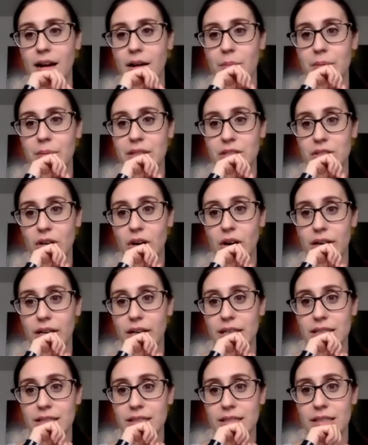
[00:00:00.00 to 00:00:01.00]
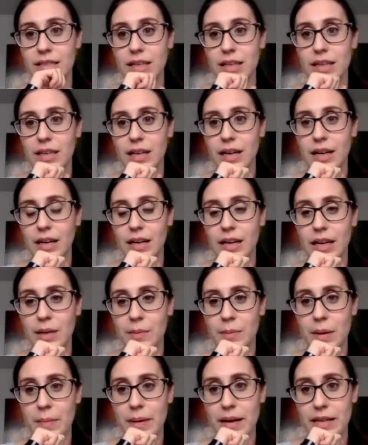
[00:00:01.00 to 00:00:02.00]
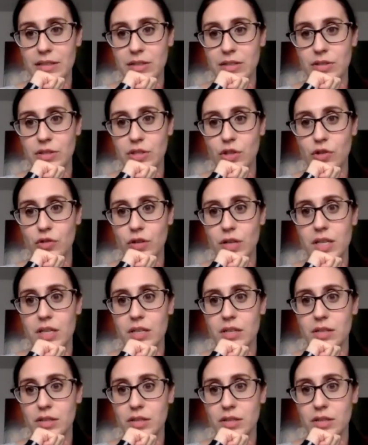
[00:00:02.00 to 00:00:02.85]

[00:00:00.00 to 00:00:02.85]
been taught it in my master's degree.